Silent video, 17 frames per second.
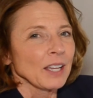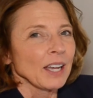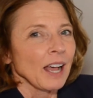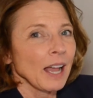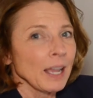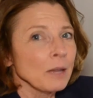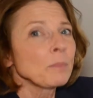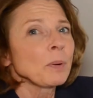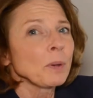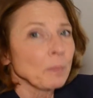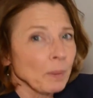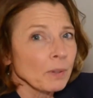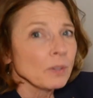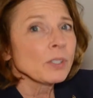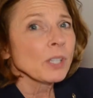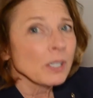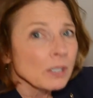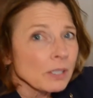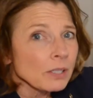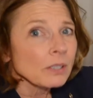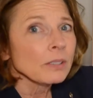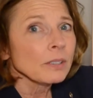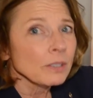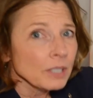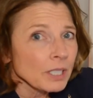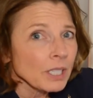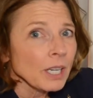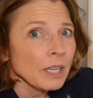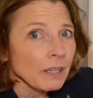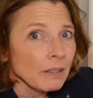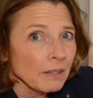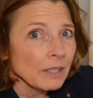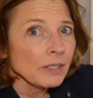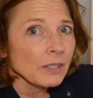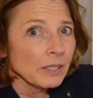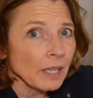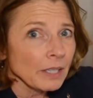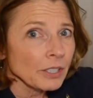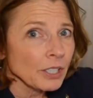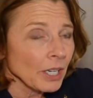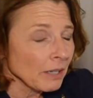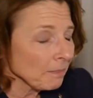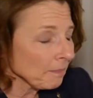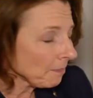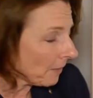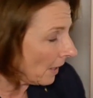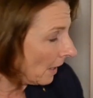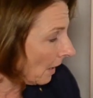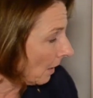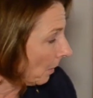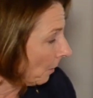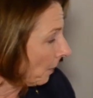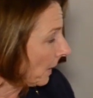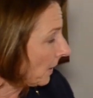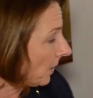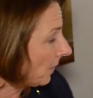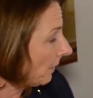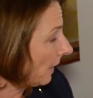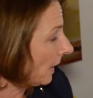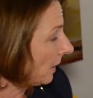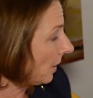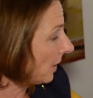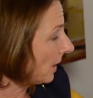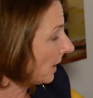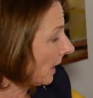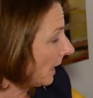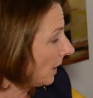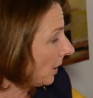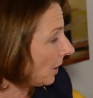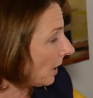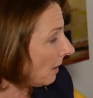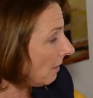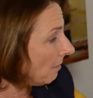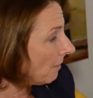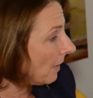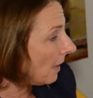I am proposing a solution this session and a piece of legislation